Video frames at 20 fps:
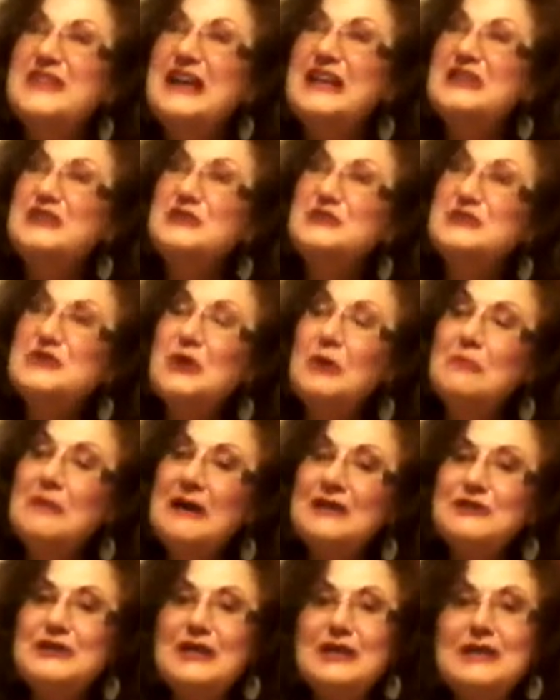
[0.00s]
Thank you so
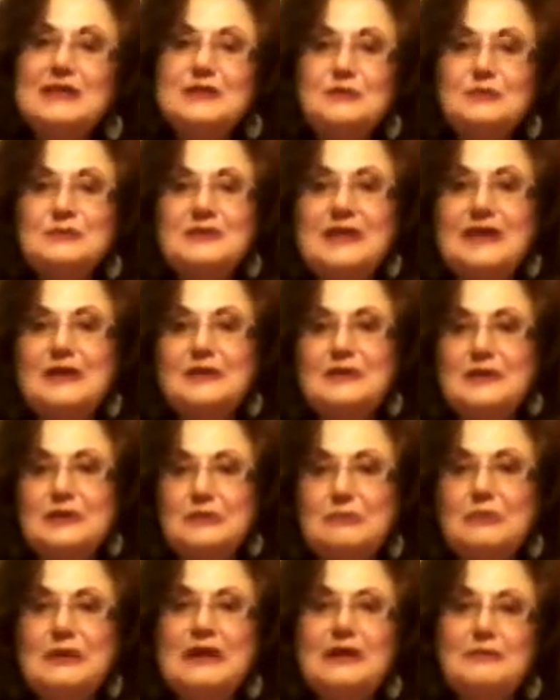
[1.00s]
much. I guess we'll take a
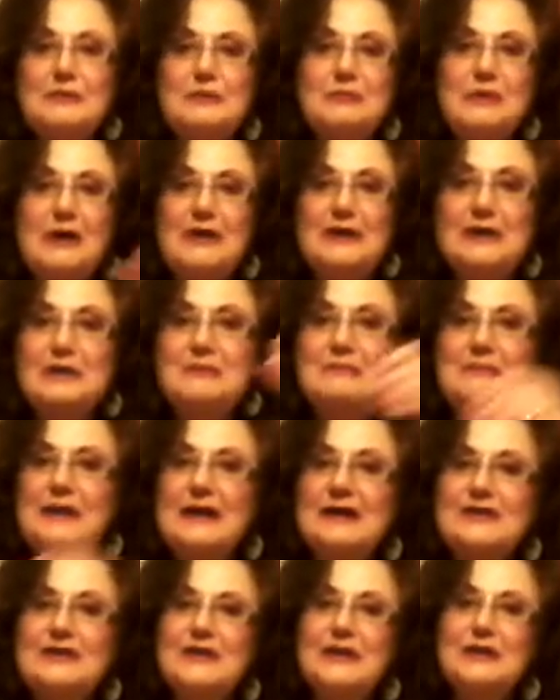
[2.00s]
little break. We'll probably come
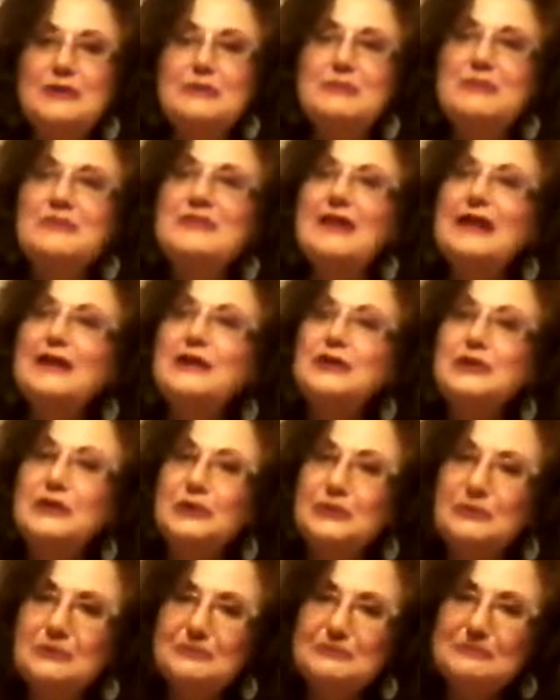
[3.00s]
back later. Thank
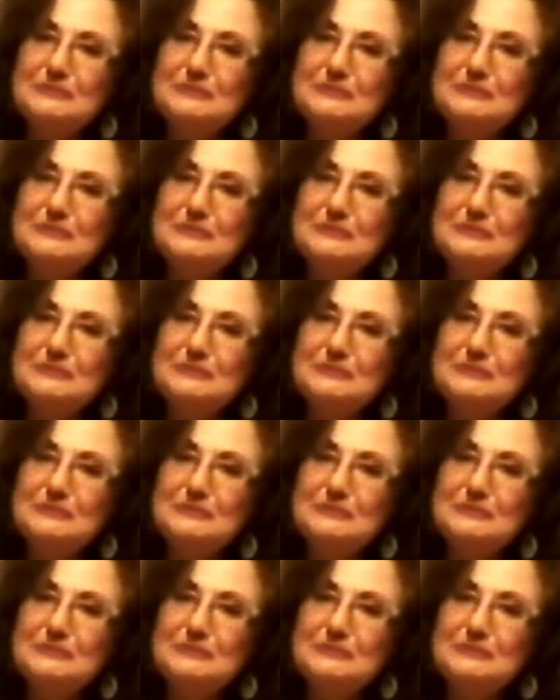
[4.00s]
you.